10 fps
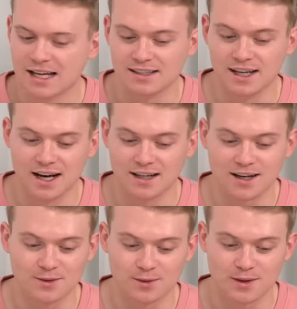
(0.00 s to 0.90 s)
Yeah, I,
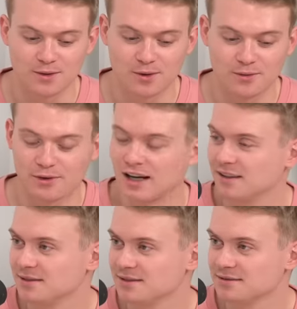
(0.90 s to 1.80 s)
I only thought
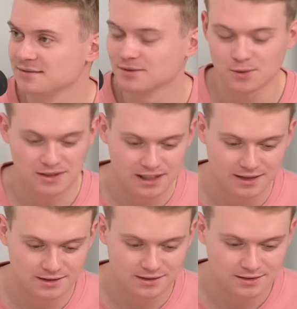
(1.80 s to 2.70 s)
five or
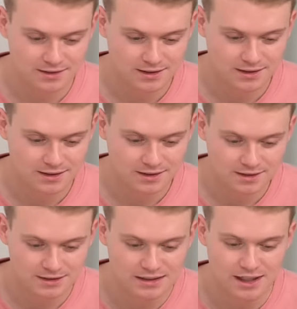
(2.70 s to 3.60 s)
six.
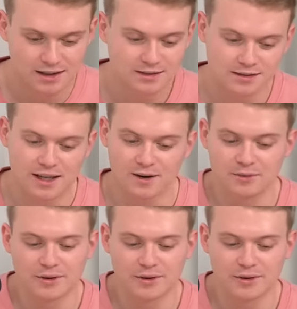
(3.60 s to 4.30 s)
Yeah, yeah, I've